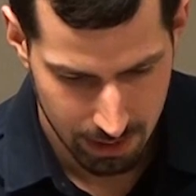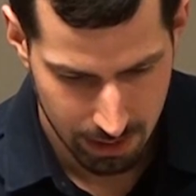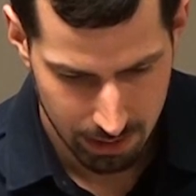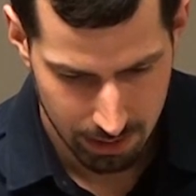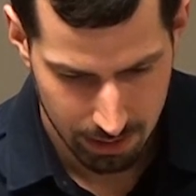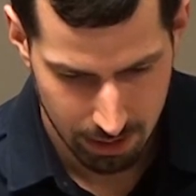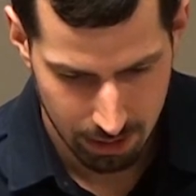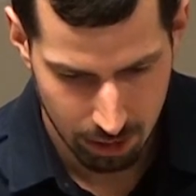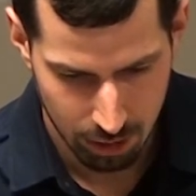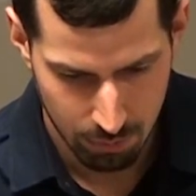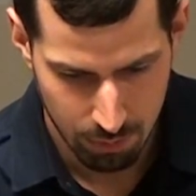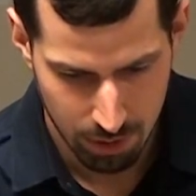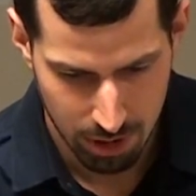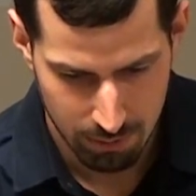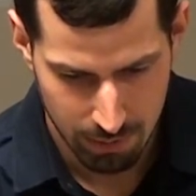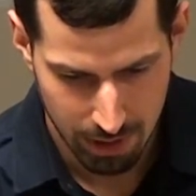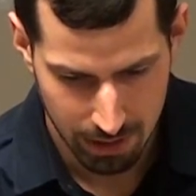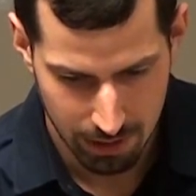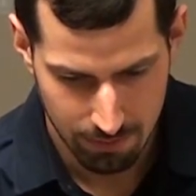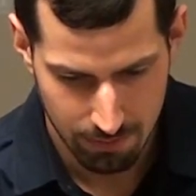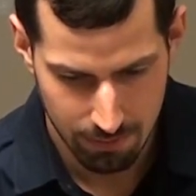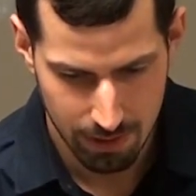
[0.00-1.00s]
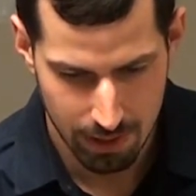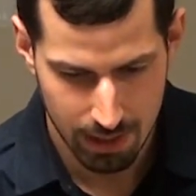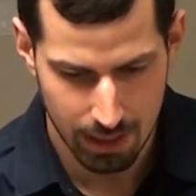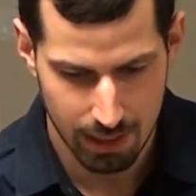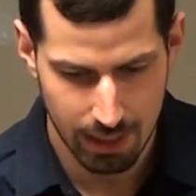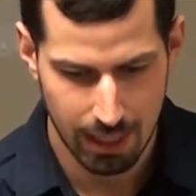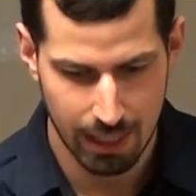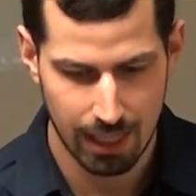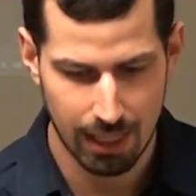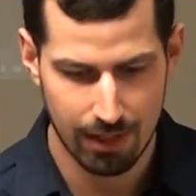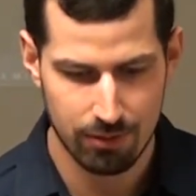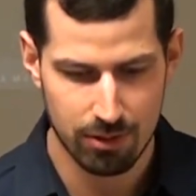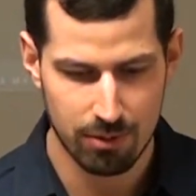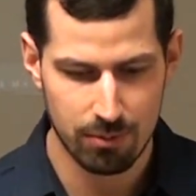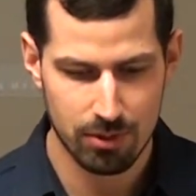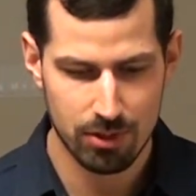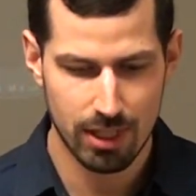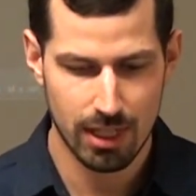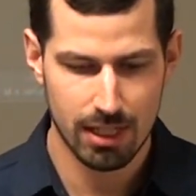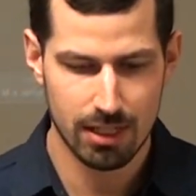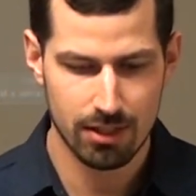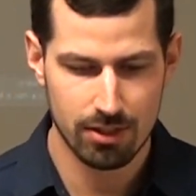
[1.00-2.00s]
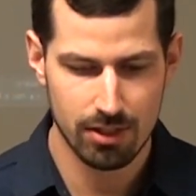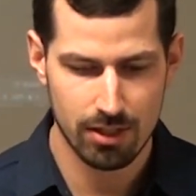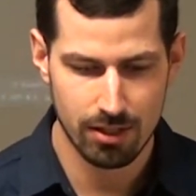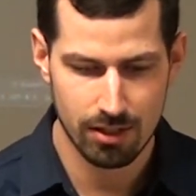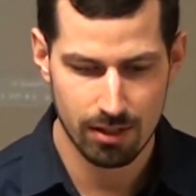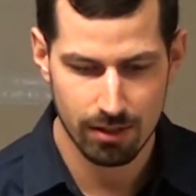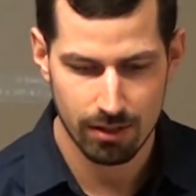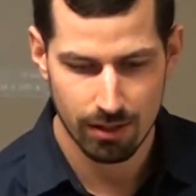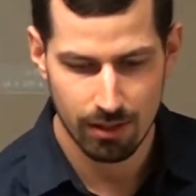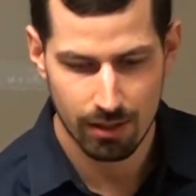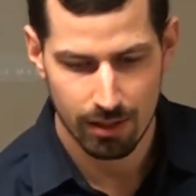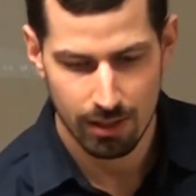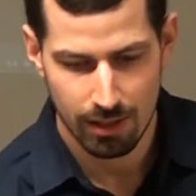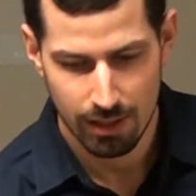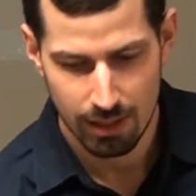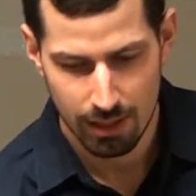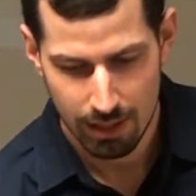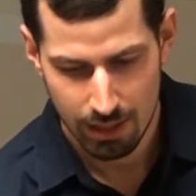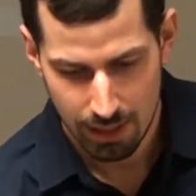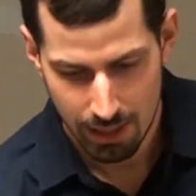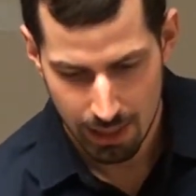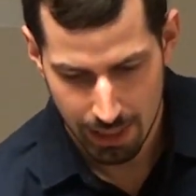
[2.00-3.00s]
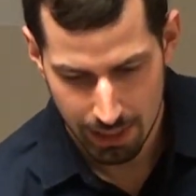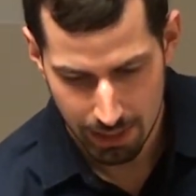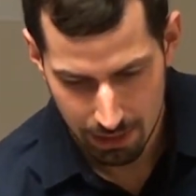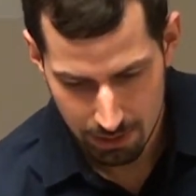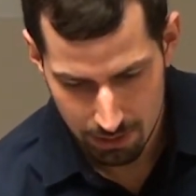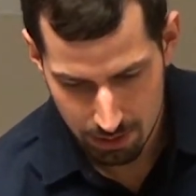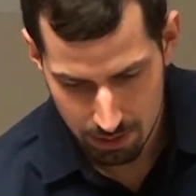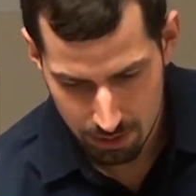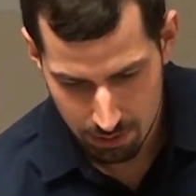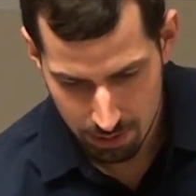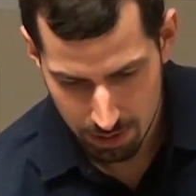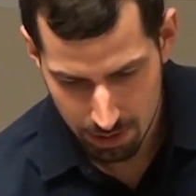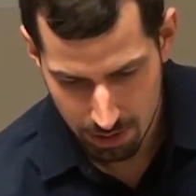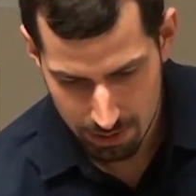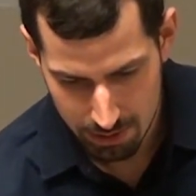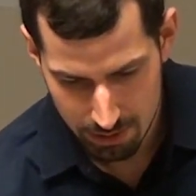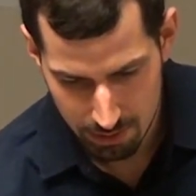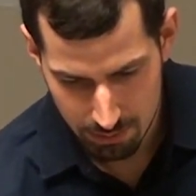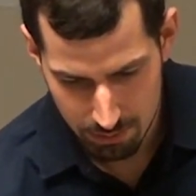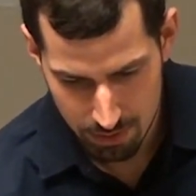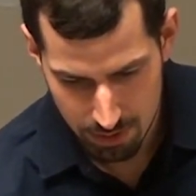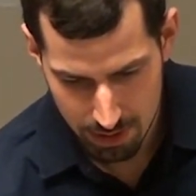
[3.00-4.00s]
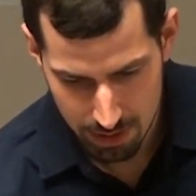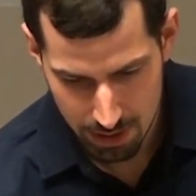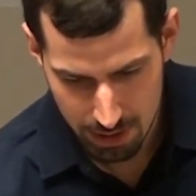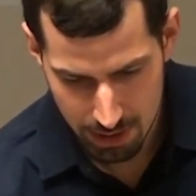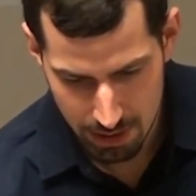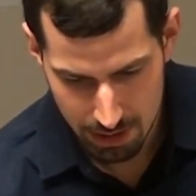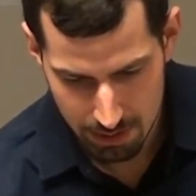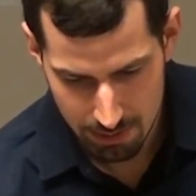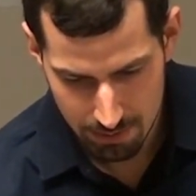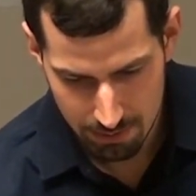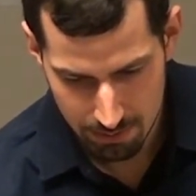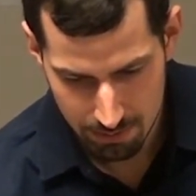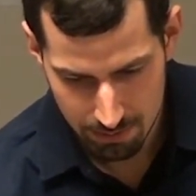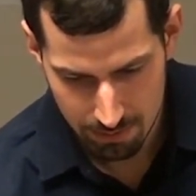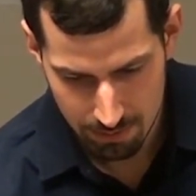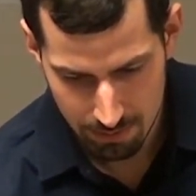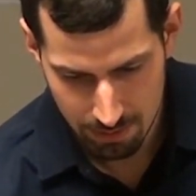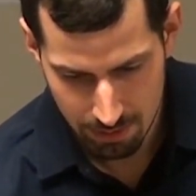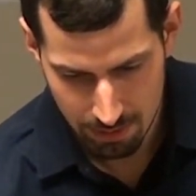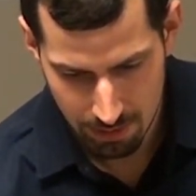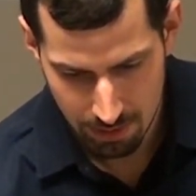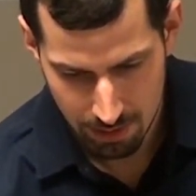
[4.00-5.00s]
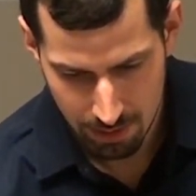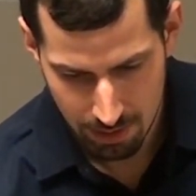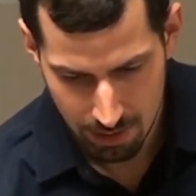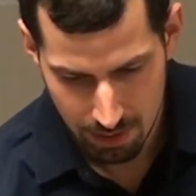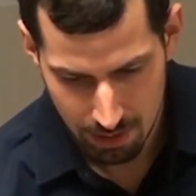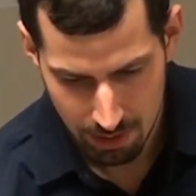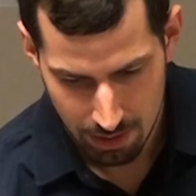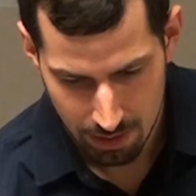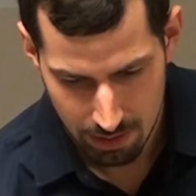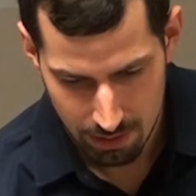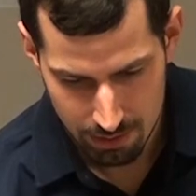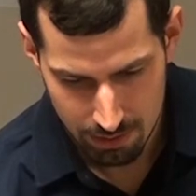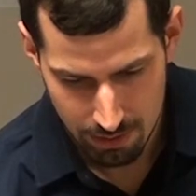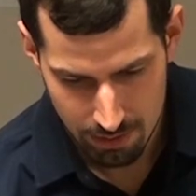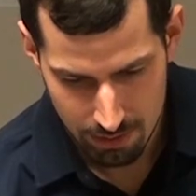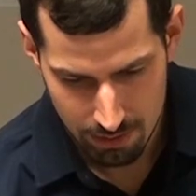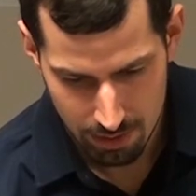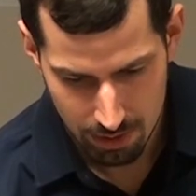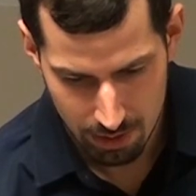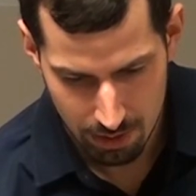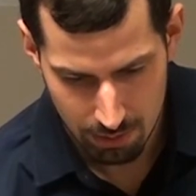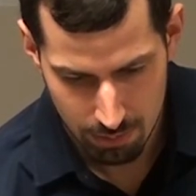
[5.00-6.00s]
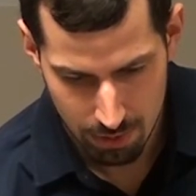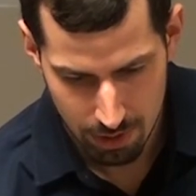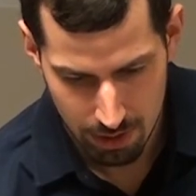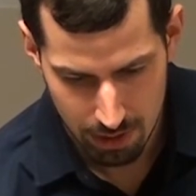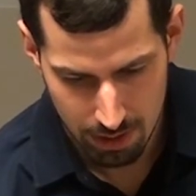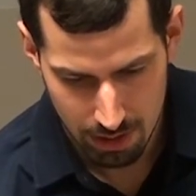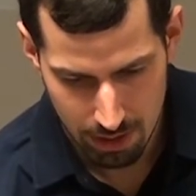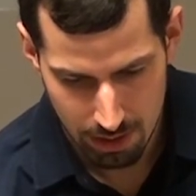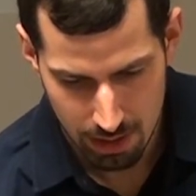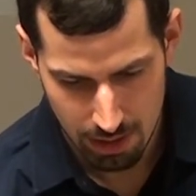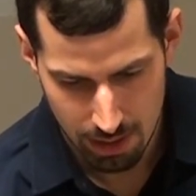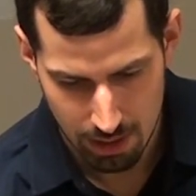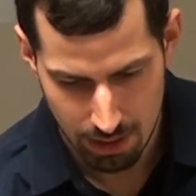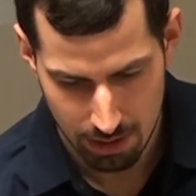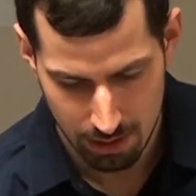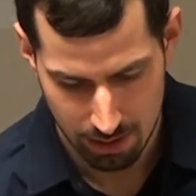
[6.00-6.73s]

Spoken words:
that, and I'll open up my config, and I have some settings here. I can do a custom seed. This is going to be